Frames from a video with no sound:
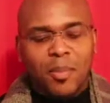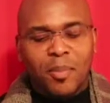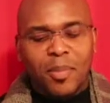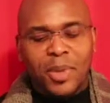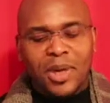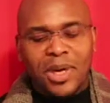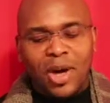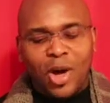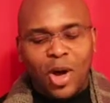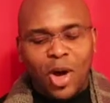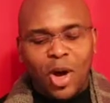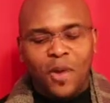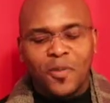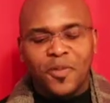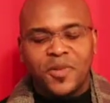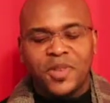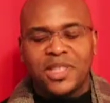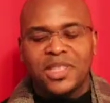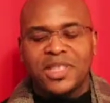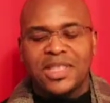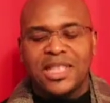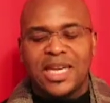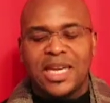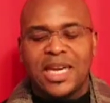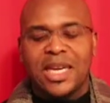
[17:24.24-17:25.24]
But
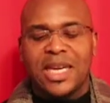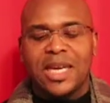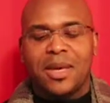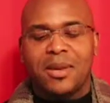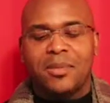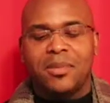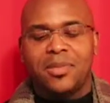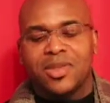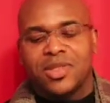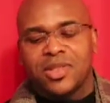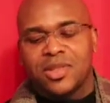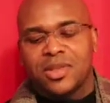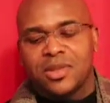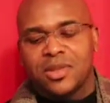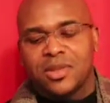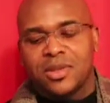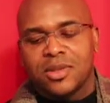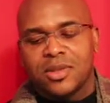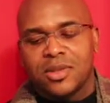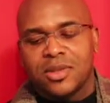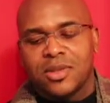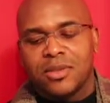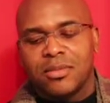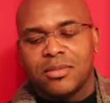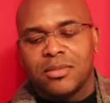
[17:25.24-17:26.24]
oftentimes,
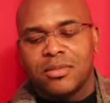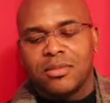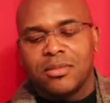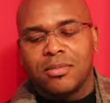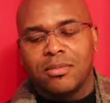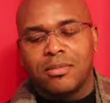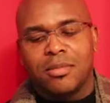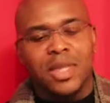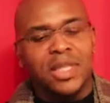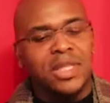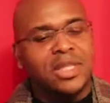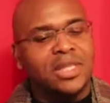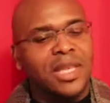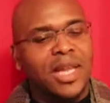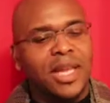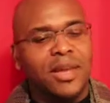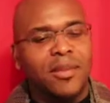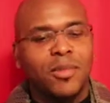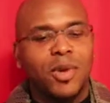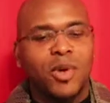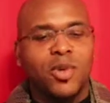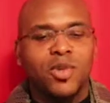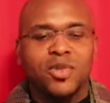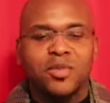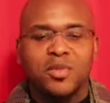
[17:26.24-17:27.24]
much
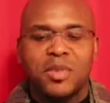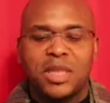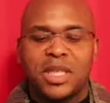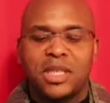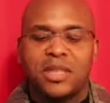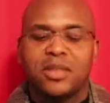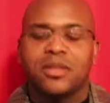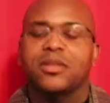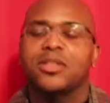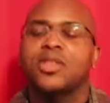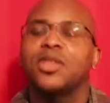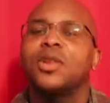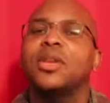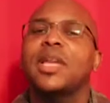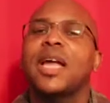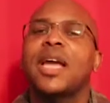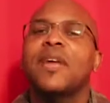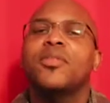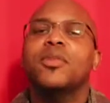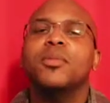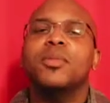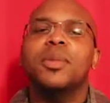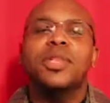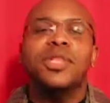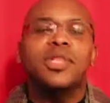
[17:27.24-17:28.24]
like most men, your
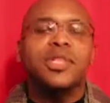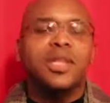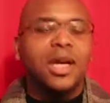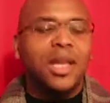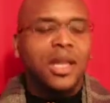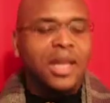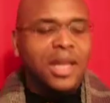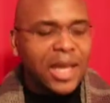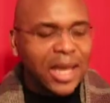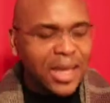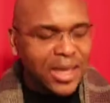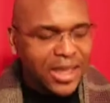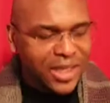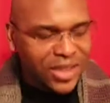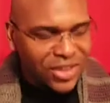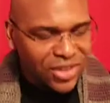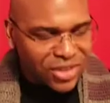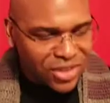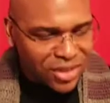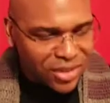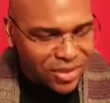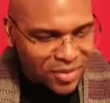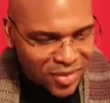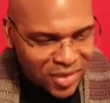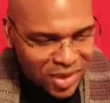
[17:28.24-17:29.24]
life would be a lot
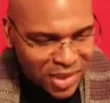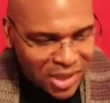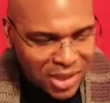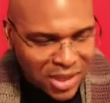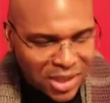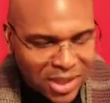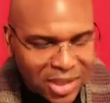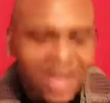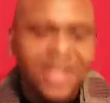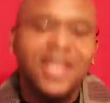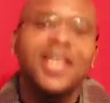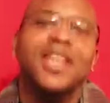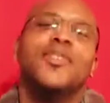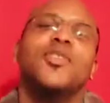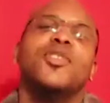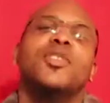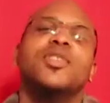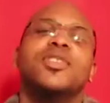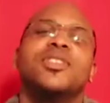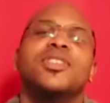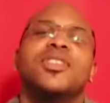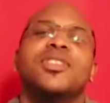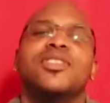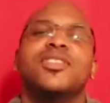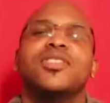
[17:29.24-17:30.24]
easier if you
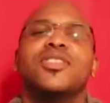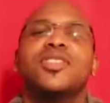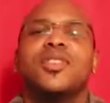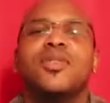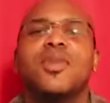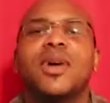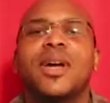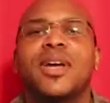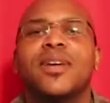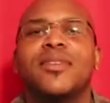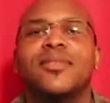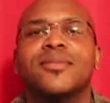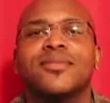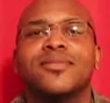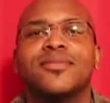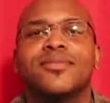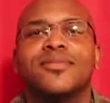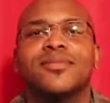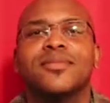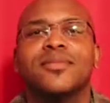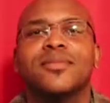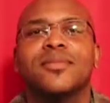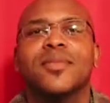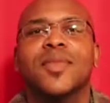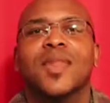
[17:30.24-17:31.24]
just listened to your wife.
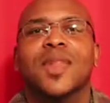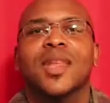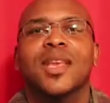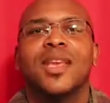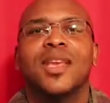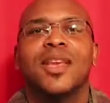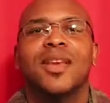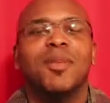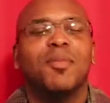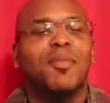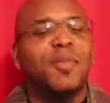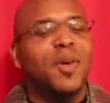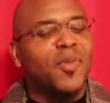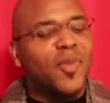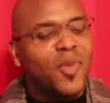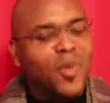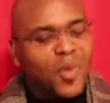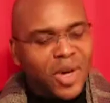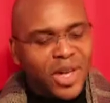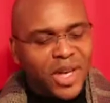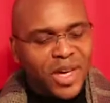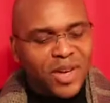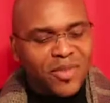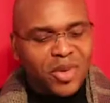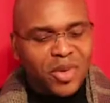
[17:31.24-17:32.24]
But for
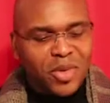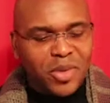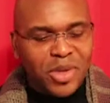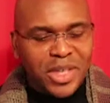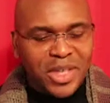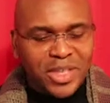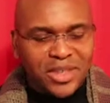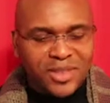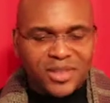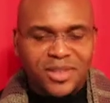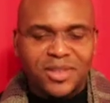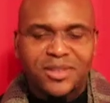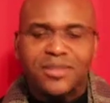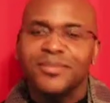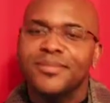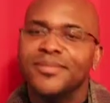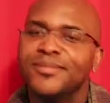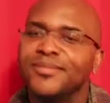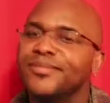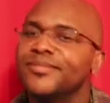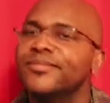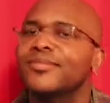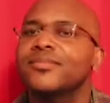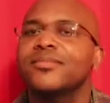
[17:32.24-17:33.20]
whatever reason,